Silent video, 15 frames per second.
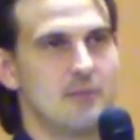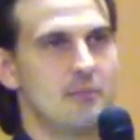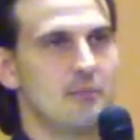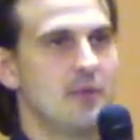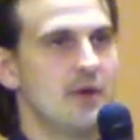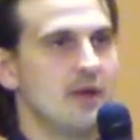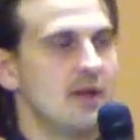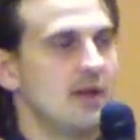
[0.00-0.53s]

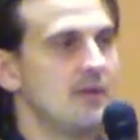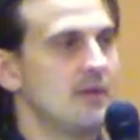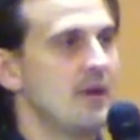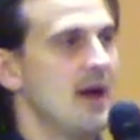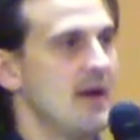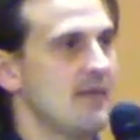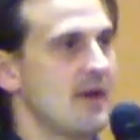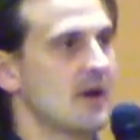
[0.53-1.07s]
But if you
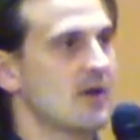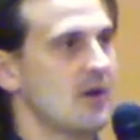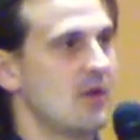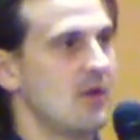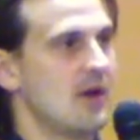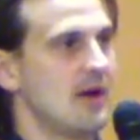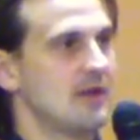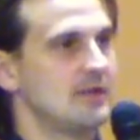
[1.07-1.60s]
have that
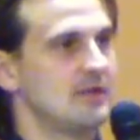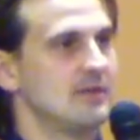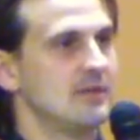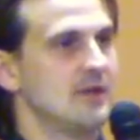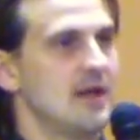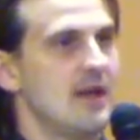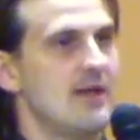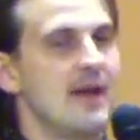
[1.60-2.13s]
call on you,
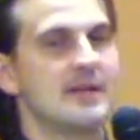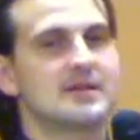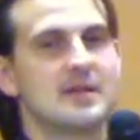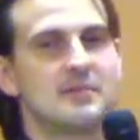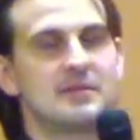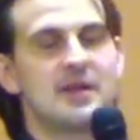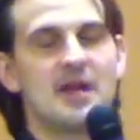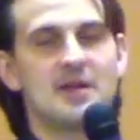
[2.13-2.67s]
that
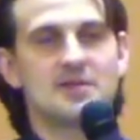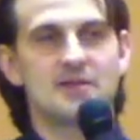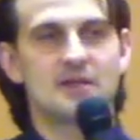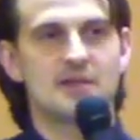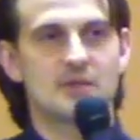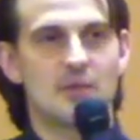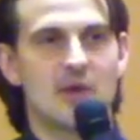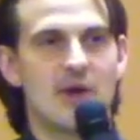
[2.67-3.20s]
temptation
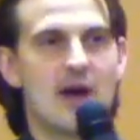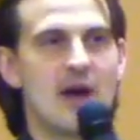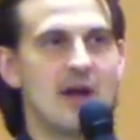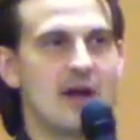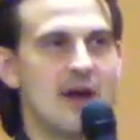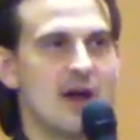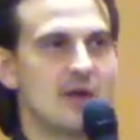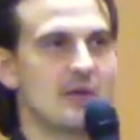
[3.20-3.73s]
is, well,
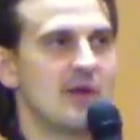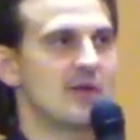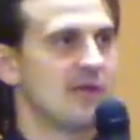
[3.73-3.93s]
how do I